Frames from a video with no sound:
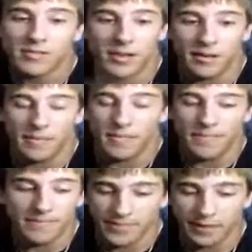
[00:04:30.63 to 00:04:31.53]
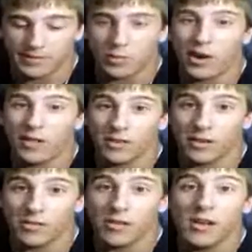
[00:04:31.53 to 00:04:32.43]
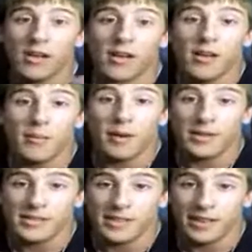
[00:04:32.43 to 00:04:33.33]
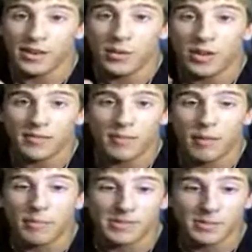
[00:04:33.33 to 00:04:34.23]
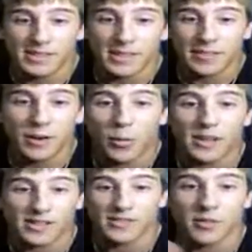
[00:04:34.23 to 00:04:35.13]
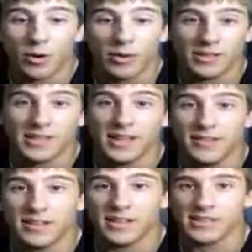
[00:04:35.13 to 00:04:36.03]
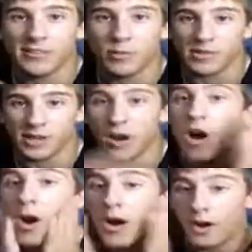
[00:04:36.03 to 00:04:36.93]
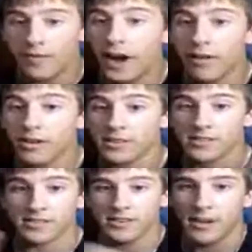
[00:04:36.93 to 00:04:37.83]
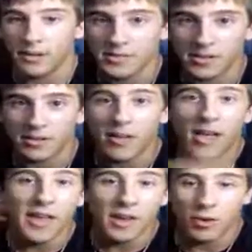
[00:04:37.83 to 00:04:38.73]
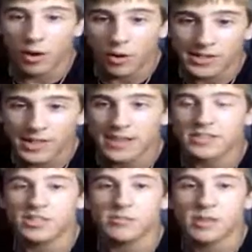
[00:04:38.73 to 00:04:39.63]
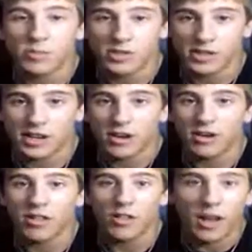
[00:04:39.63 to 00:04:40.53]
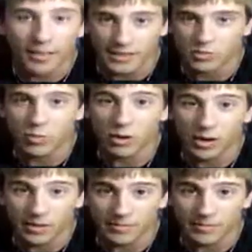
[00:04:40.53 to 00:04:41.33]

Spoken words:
That was a while ago. But see, like, you can remember specific ones for OS X, because everyone's like, oh, a virus, so OS X is just much more secure, a lot less worry.